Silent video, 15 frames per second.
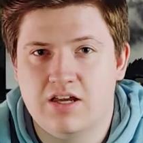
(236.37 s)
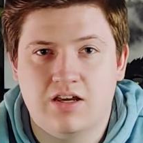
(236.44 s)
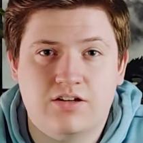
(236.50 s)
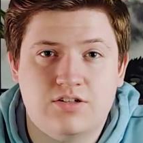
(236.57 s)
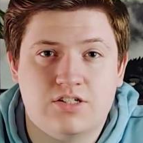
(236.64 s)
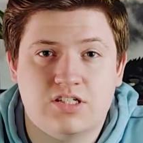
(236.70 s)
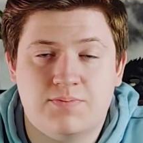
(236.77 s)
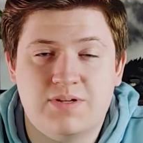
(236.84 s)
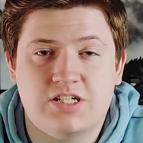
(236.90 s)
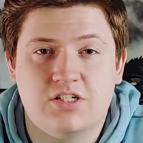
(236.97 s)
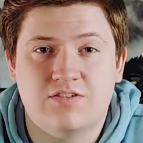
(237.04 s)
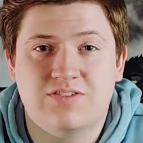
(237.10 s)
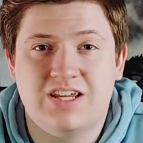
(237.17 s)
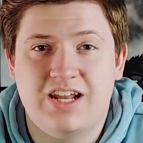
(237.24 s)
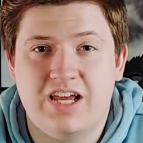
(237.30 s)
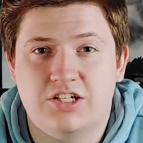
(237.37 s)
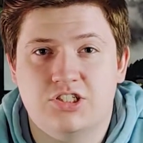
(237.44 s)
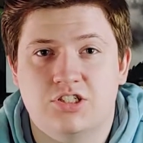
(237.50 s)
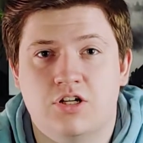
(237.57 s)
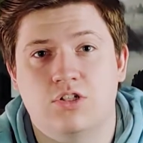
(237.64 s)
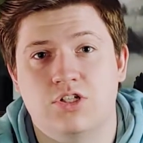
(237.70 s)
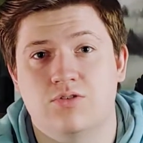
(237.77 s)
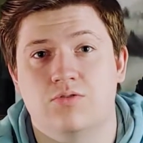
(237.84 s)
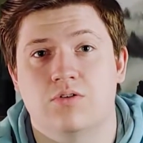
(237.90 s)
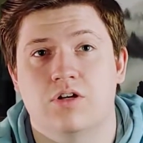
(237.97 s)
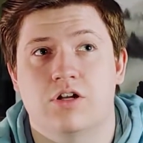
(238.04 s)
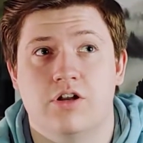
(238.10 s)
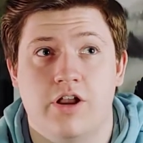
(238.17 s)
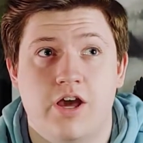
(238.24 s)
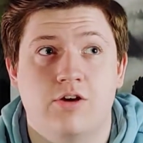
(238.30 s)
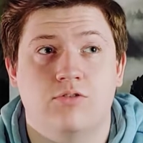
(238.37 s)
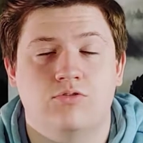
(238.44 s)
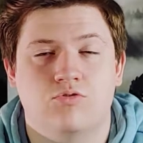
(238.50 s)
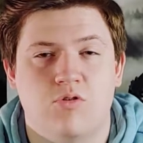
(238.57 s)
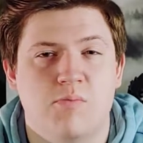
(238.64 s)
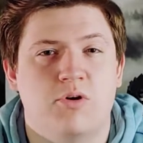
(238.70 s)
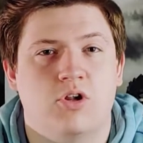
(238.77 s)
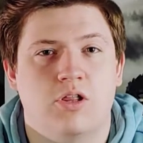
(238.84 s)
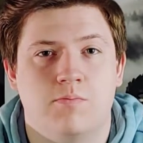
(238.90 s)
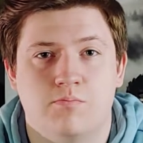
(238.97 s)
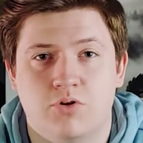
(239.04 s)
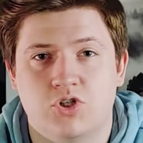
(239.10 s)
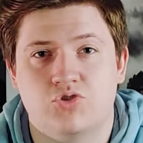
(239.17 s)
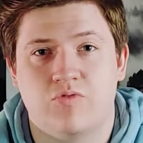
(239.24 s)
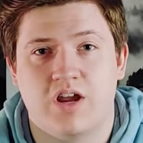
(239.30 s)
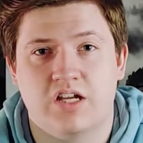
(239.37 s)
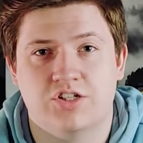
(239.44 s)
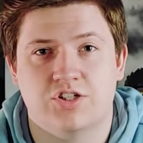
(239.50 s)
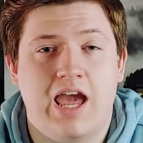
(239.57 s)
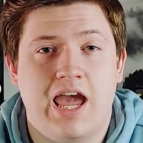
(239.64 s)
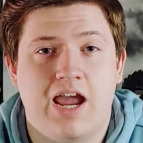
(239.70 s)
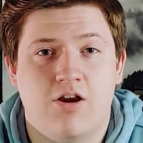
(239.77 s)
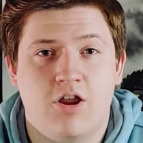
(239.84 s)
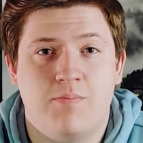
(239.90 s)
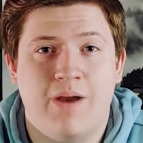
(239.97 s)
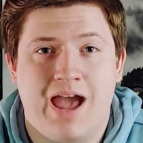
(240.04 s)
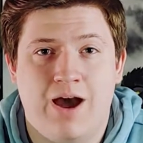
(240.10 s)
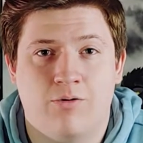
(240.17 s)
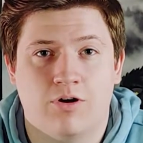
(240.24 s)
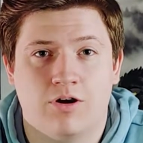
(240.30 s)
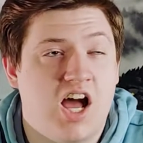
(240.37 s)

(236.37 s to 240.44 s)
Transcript: under suspicion of connection to known criminal and bushranger Harry Power,